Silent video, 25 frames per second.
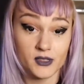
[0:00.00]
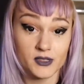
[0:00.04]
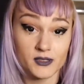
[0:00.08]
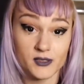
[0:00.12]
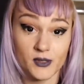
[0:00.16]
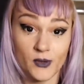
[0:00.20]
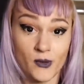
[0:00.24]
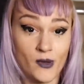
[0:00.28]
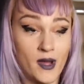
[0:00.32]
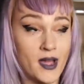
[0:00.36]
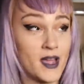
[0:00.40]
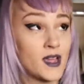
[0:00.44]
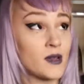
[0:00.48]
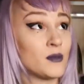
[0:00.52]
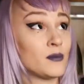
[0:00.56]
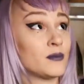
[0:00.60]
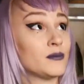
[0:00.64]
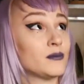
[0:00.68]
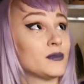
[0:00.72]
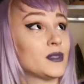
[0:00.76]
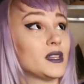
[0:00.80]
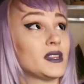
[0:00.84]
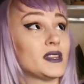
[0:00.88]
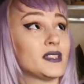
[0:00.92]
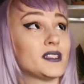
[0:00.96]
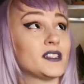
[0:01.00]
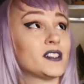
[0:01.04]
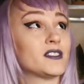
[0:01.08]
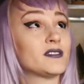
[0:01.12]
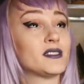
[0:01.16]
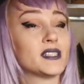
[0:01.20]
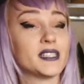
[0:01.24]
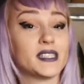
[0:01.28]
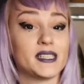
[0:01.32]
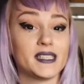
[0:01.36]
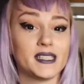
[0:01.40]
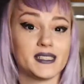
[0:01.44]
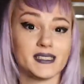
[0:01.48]
so I am
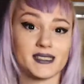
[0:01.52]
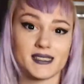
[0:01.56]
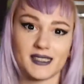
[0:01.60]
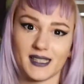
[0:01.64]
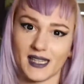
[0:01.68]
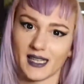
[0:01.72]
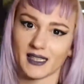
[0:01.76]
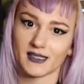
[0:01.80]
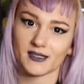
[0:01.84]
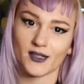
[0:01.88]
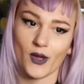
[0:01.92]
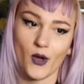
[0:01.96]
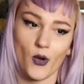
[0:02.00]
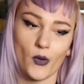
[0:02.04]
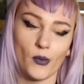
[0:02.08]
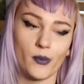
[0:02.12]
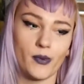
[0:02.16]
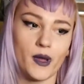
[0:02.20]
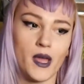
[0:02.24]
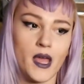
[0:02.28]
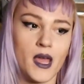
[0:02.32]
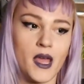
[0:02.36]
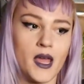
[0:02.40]
literally its last hope.